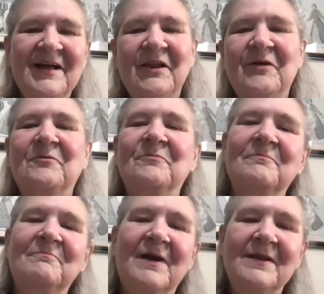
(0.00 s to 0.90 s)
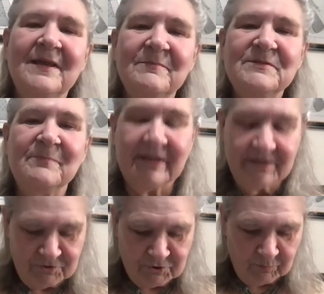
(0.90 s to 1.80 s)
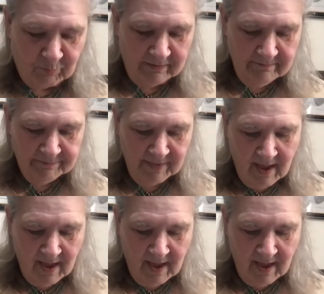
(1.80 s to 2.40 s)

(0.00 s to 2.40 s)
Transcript: Hello, my name is Melinda Sherbring.